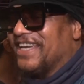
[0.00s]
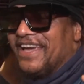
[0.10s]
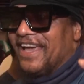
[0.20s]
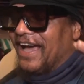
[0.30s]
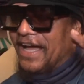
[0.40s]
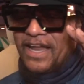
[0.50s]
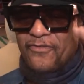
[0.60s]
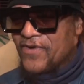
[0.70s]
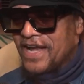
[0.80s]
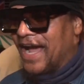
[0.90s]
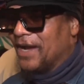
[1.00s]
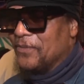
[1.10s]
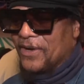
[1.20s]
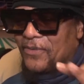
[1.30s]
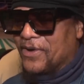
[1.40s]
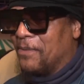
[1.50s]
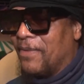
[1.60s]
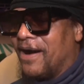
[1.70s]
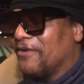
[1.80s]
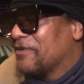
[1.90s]
And every night we would
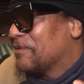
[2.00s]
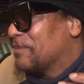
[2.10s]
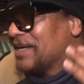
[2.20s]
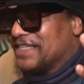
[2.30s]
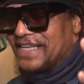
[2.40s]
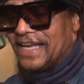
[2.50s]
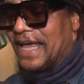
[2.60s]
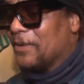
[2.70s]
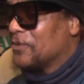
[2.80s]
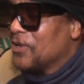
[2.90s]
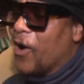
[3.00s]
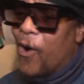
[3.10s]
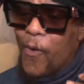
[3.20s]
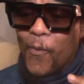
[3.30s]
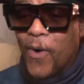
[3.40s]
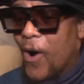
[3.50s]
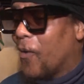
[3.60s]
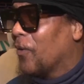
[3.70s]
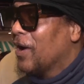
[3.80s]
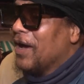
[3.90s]
come off, everybody saying like, yo,
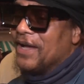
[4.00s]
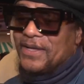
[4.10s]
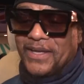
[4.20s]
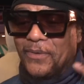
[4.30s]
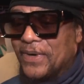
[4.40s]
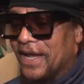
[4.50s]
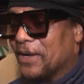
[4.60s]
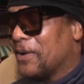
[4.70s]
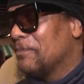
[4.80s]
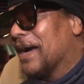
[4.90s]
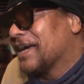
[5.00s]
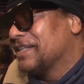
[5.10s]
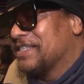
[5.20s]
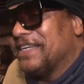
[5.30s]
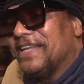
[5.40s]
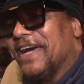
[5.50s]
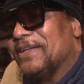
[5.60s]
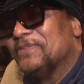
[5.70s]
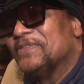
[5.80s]
whoa, you know, we got to come back and see that.